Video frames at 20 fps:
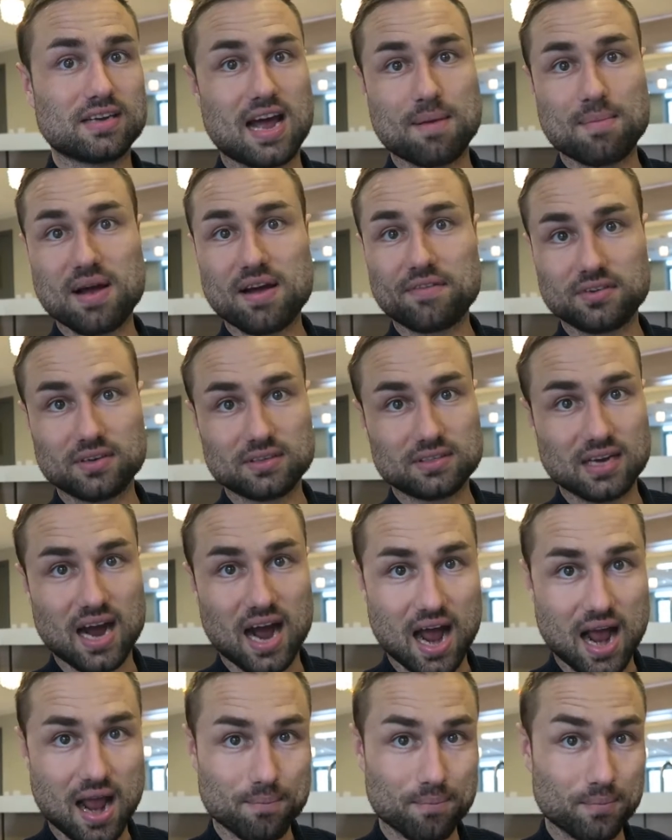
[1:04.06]
time after
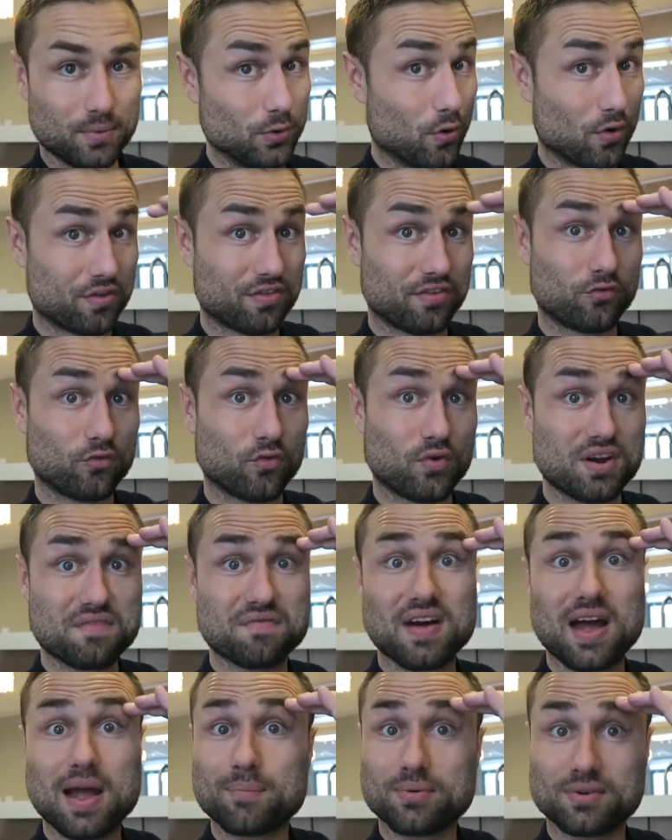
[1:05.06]
time, north of
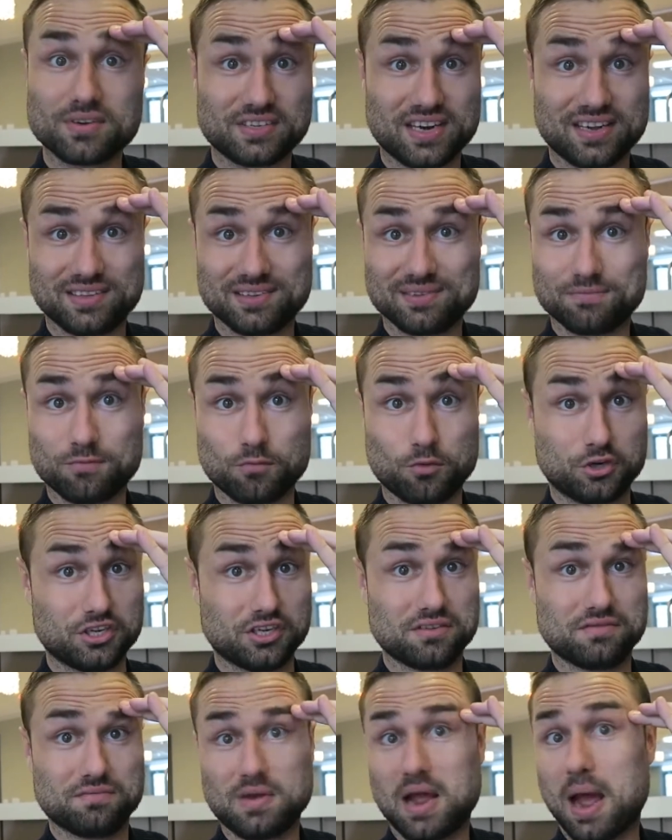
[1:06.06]
25%, which
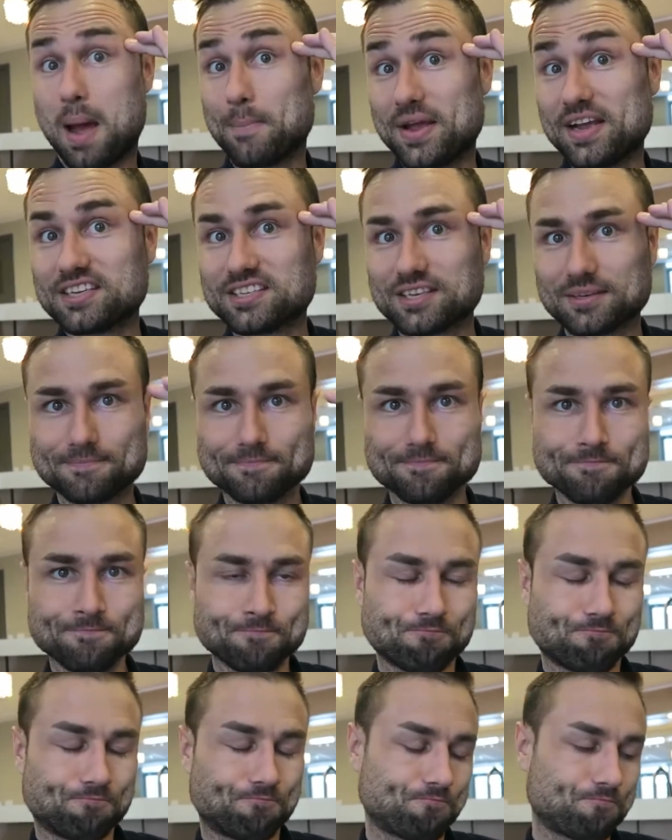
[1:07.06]
is amazing.
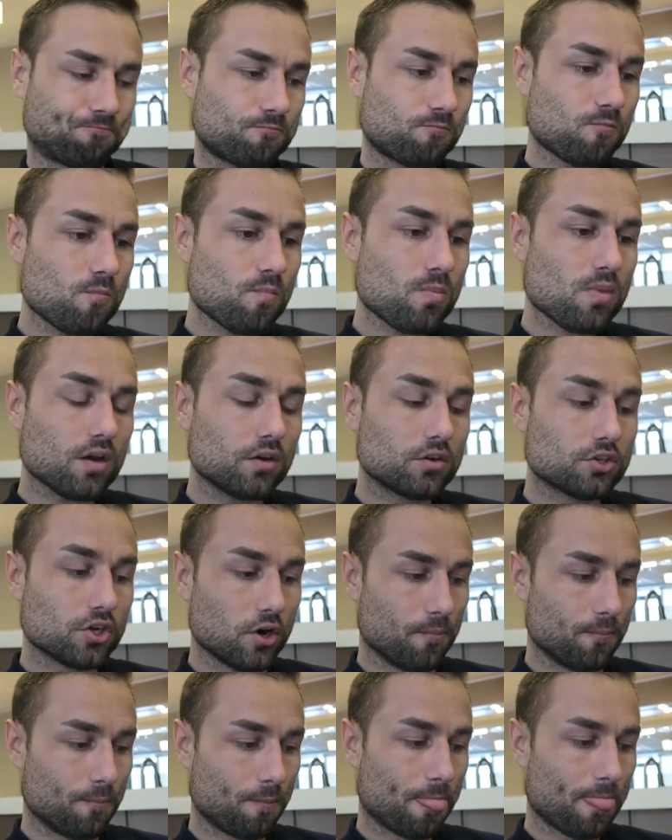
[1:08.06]

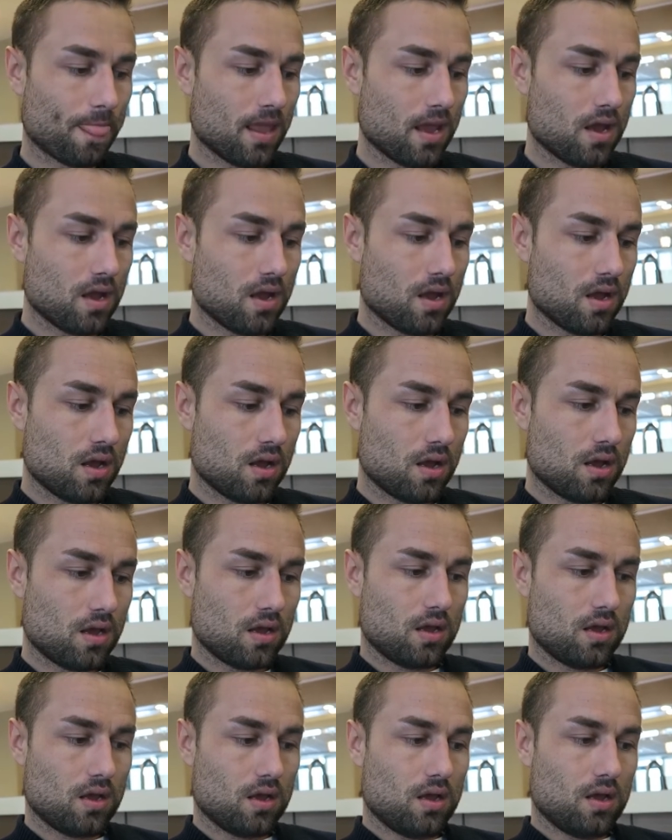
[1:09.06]
So,
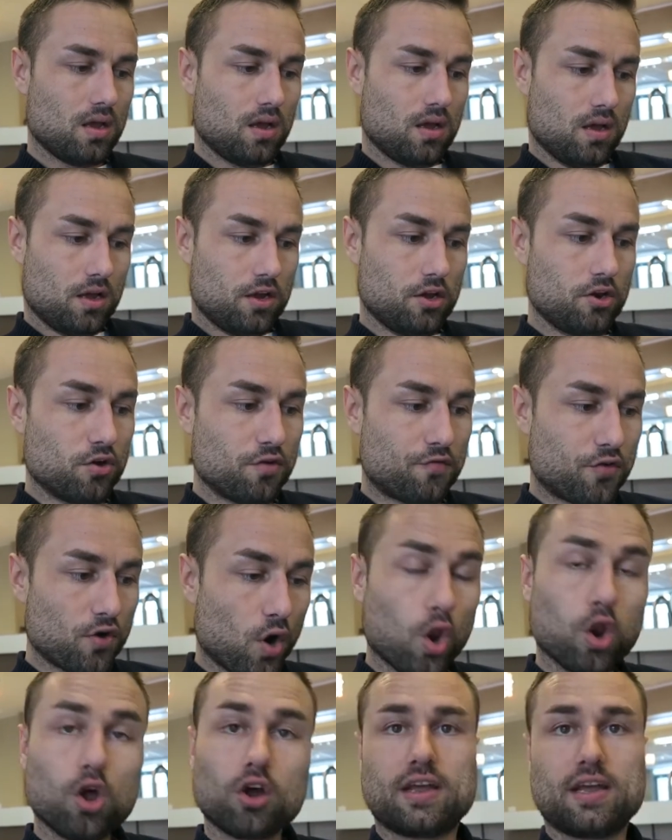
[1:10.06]
you know, if
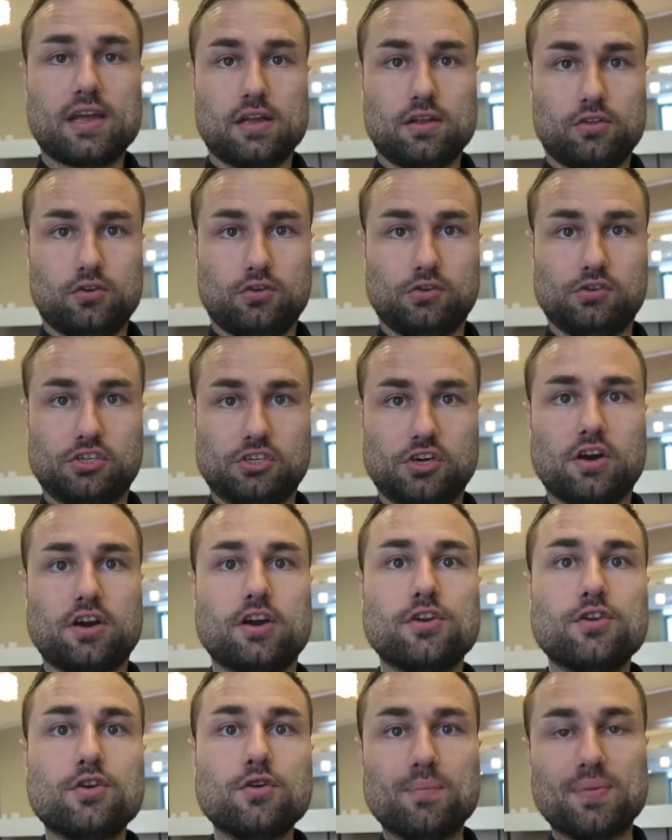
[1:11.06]
you're looking to
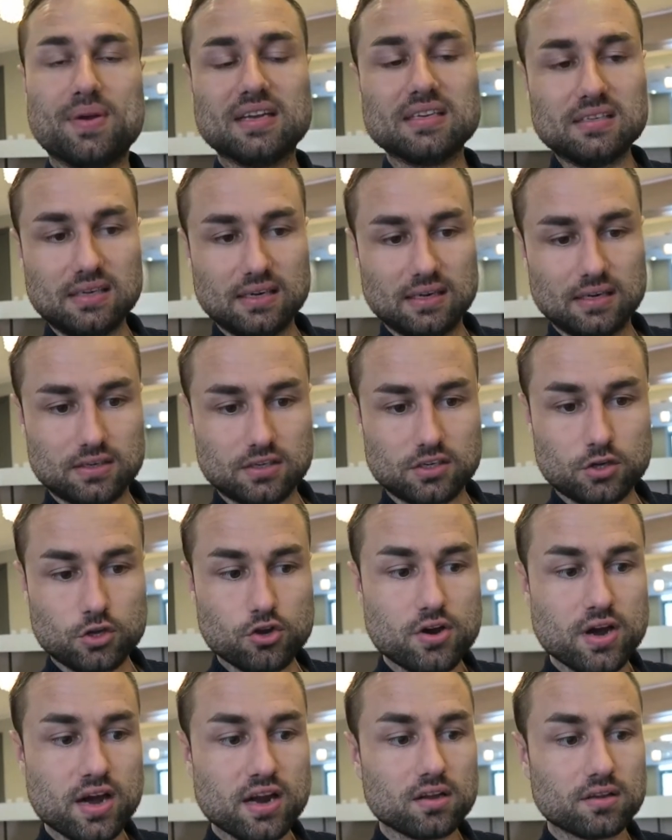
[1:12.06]
start a new business,
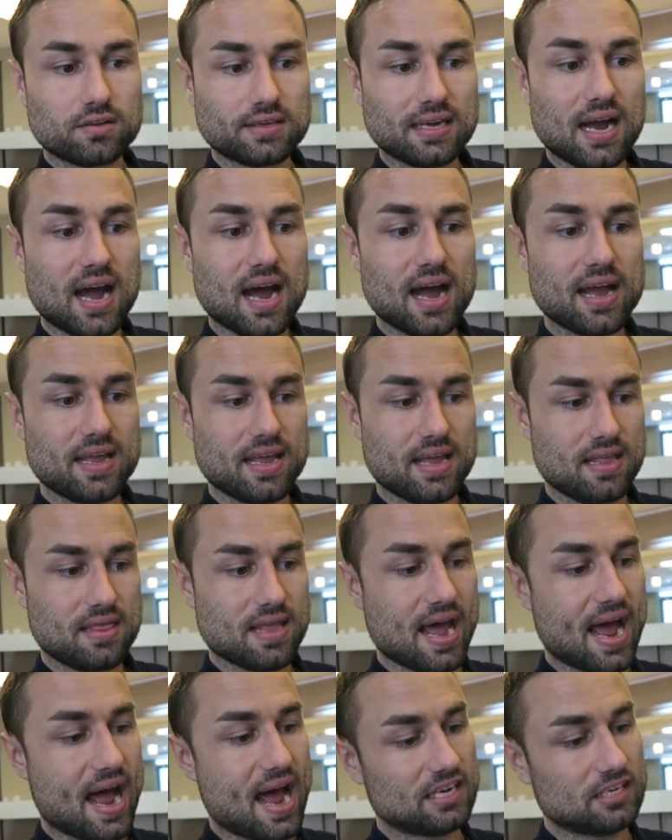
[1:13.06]
you gotta tie
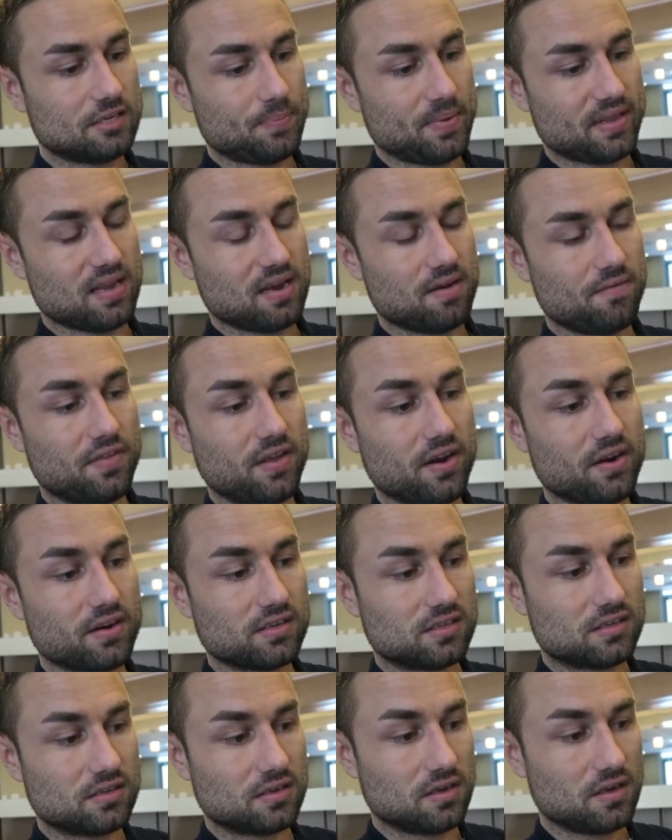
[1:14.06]
in the aspect of
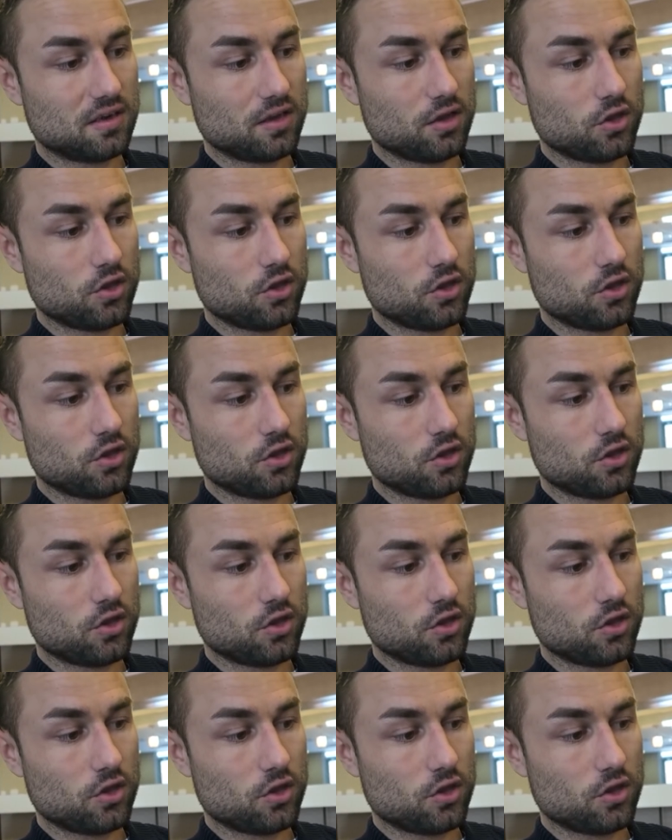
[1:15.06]
there's